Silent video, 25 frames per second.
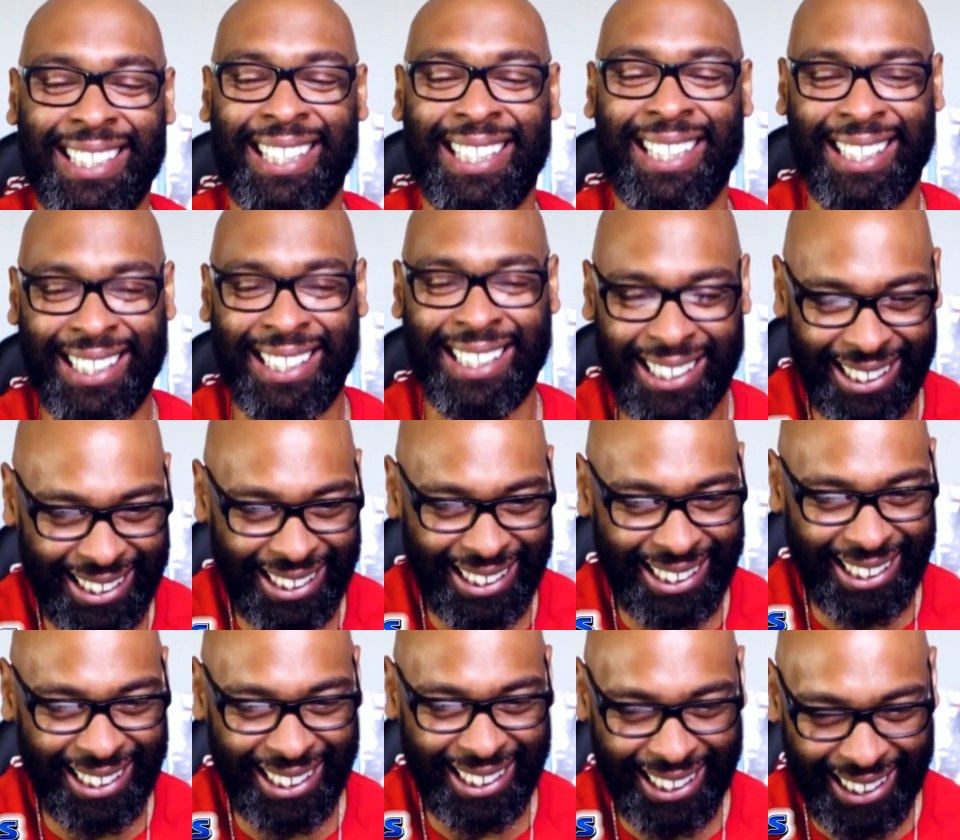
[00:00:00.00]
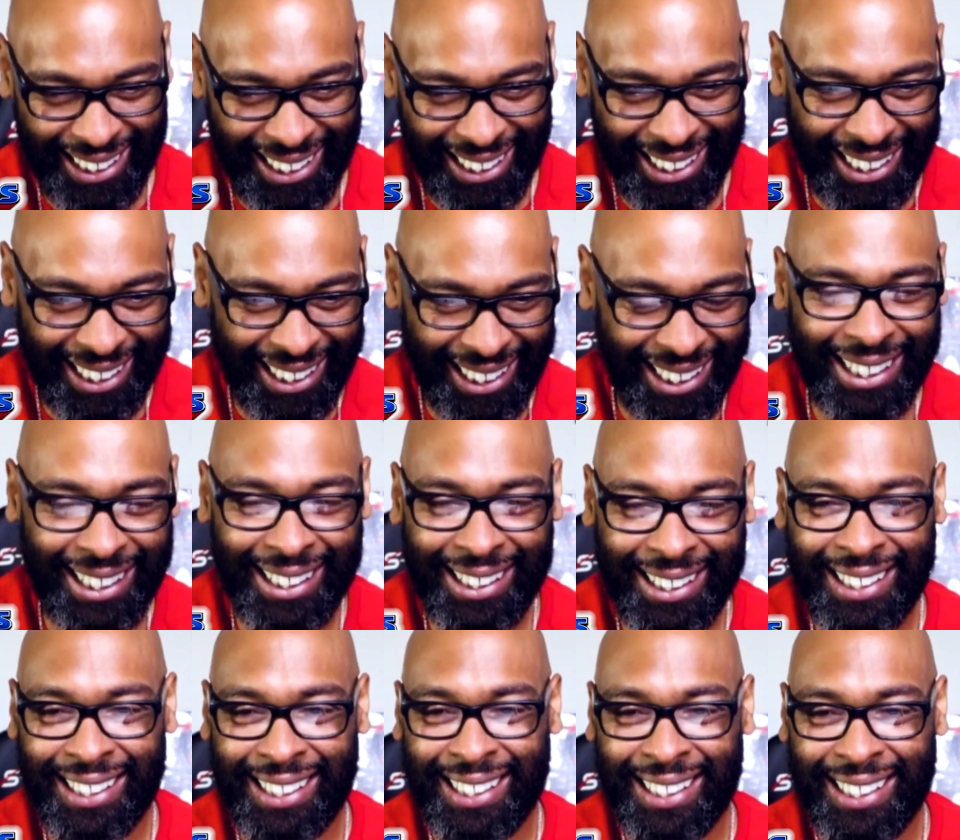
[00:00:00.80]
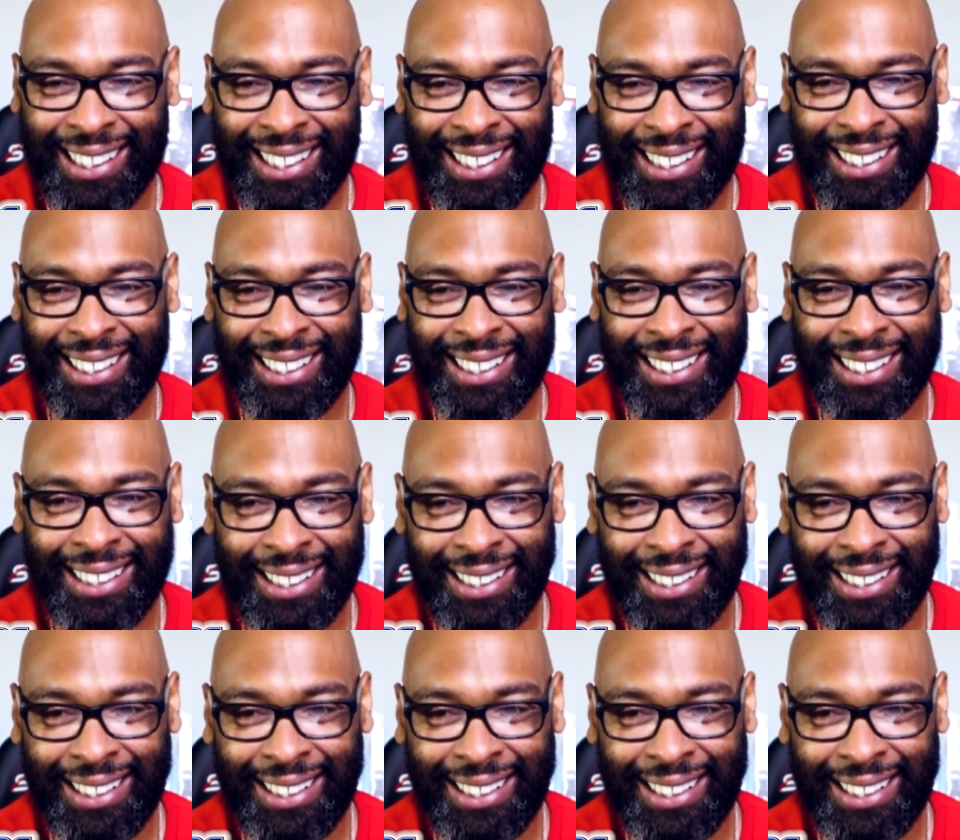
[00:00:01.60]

Sorceress of Grayskull.